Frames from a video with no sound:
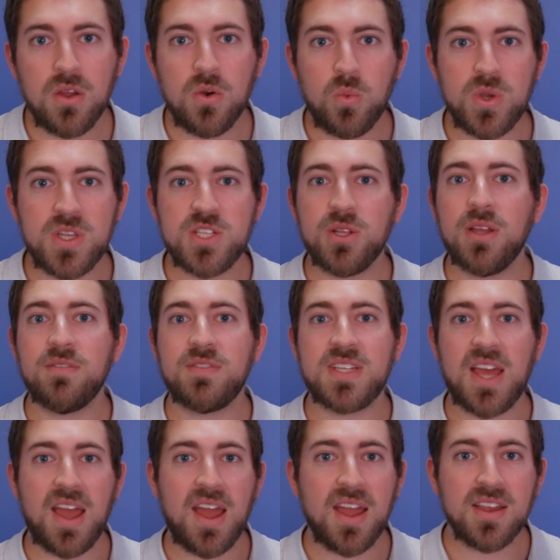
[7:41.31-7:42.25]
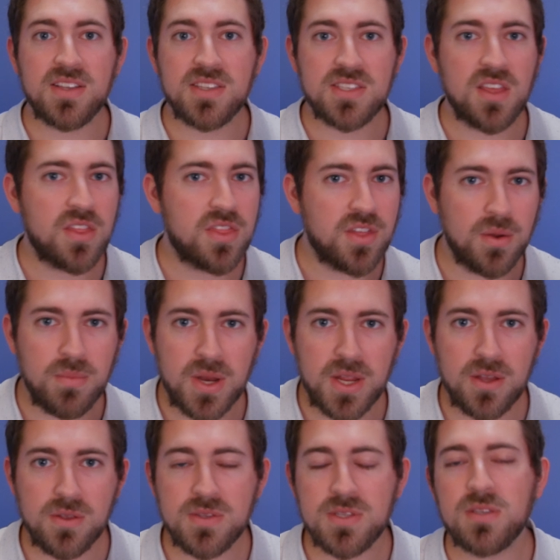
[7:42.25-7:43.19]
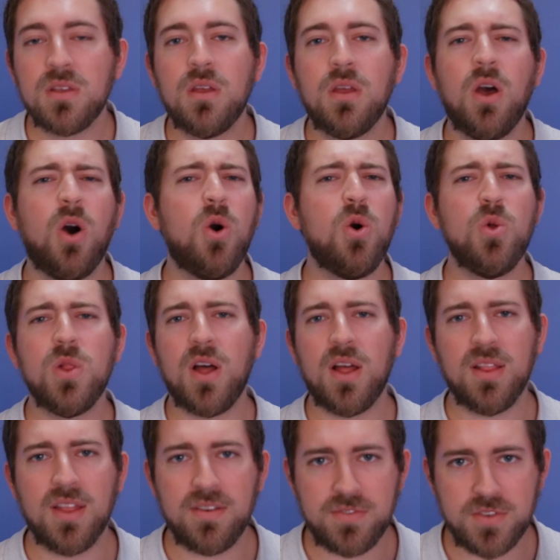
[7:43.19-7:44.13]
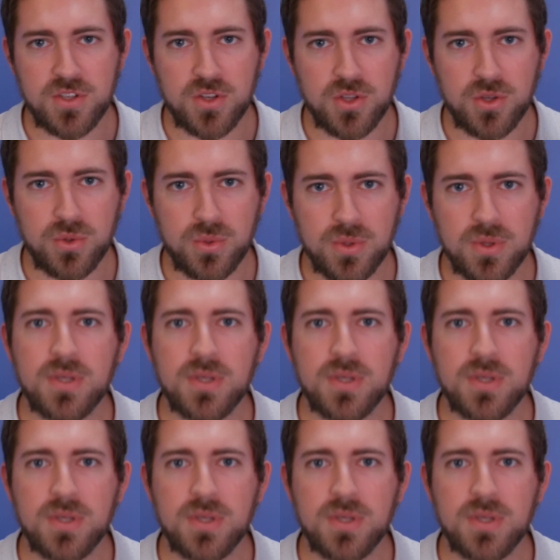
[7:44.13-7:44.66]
We still have tags, thumbnails, a whole lot left to do.